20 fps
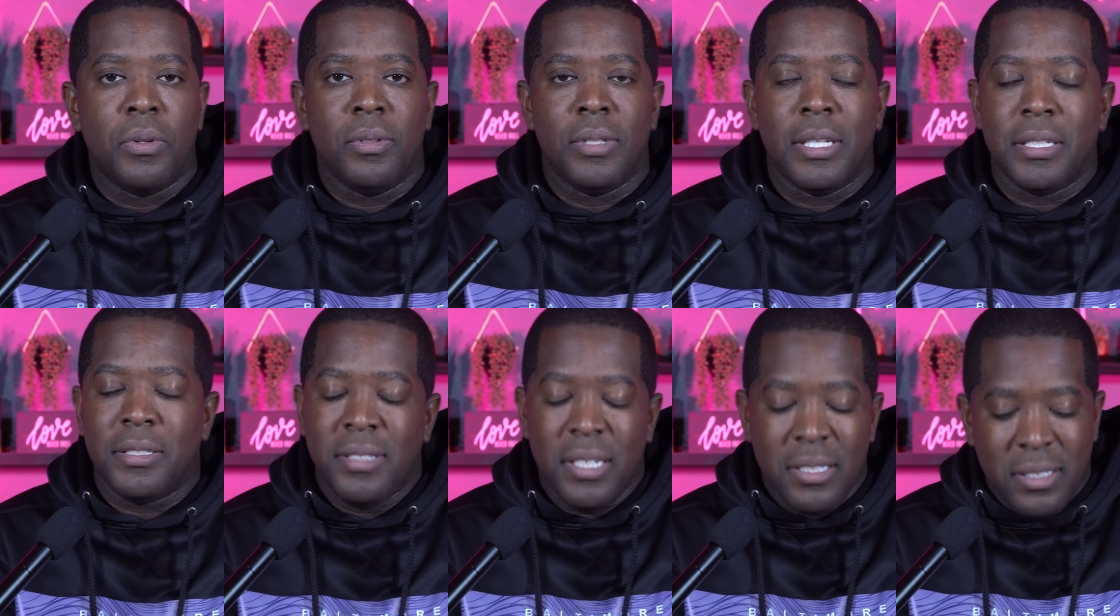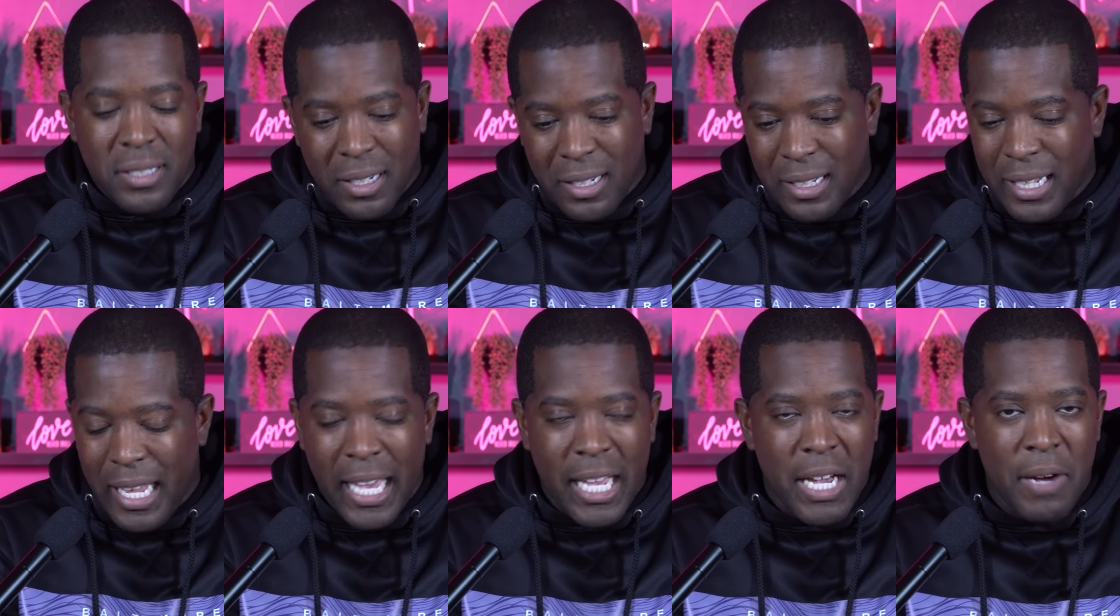There's such a
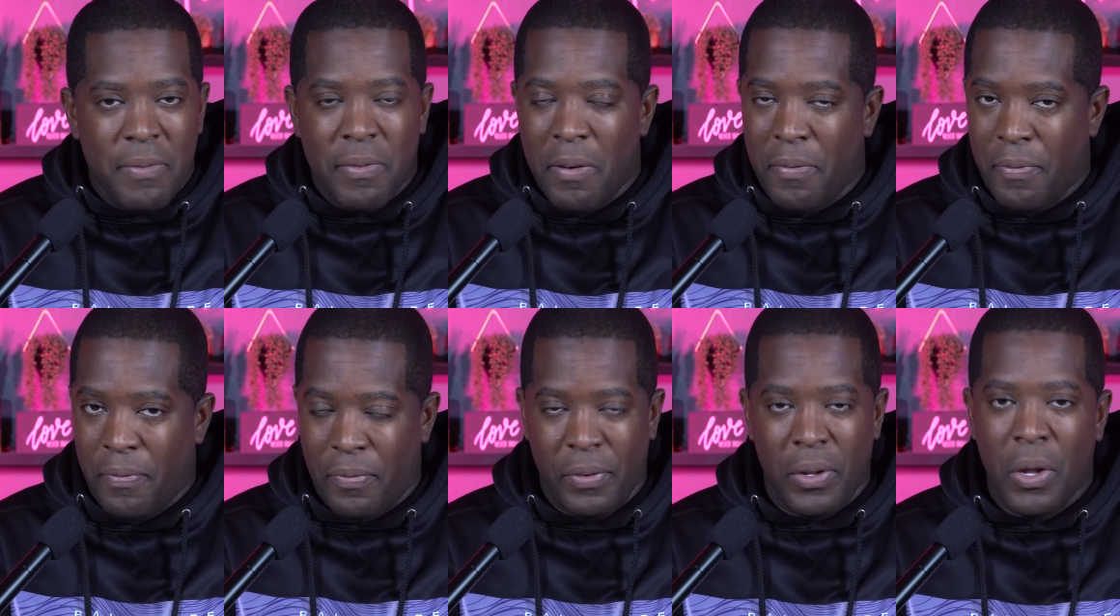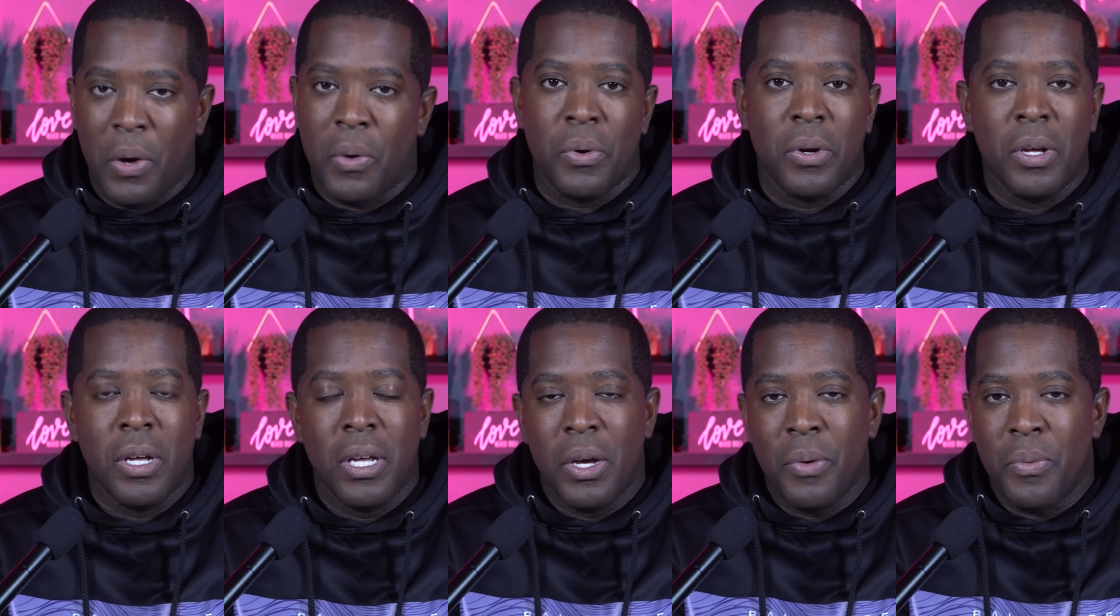lack of a
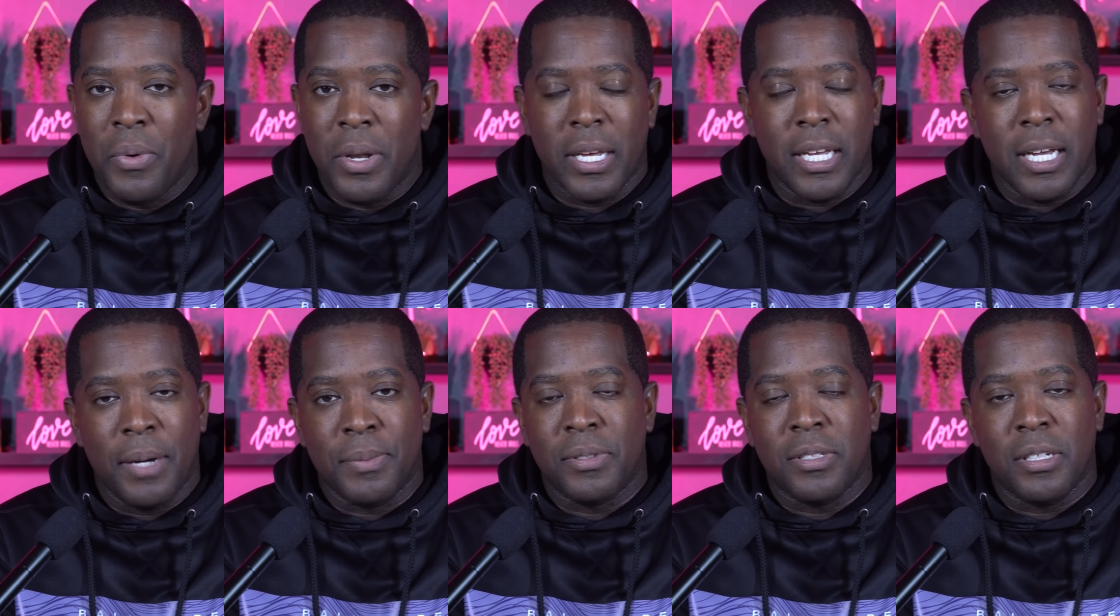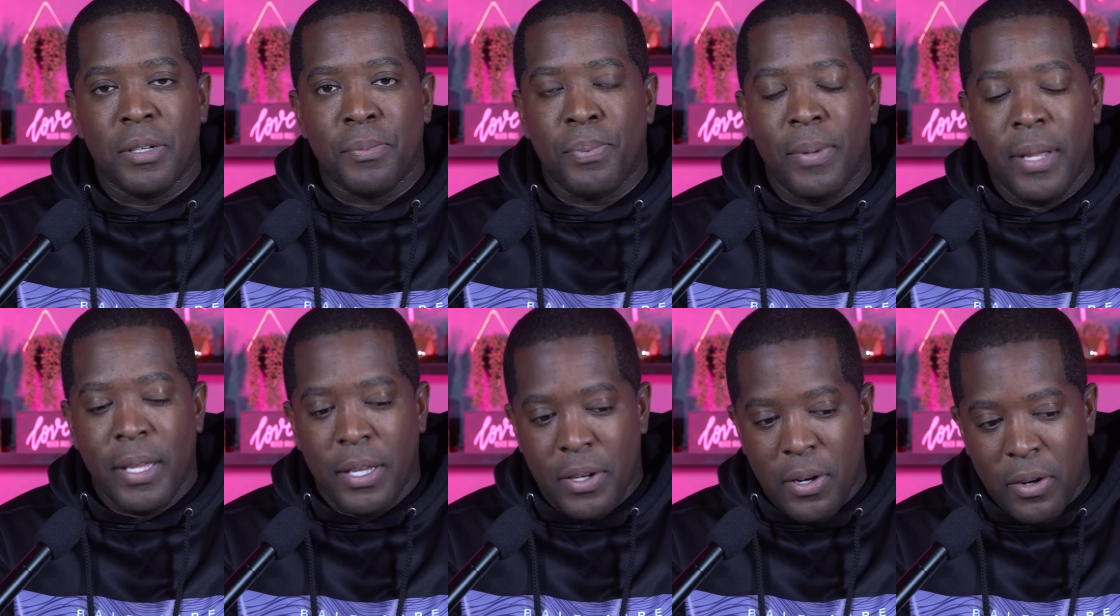flow when it comes to the
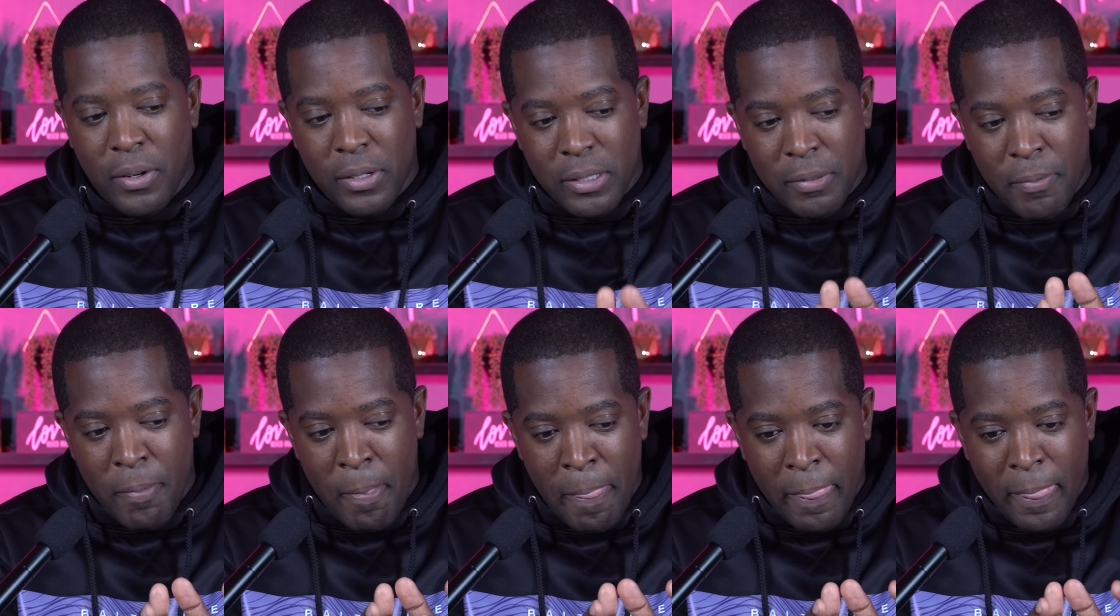play calling.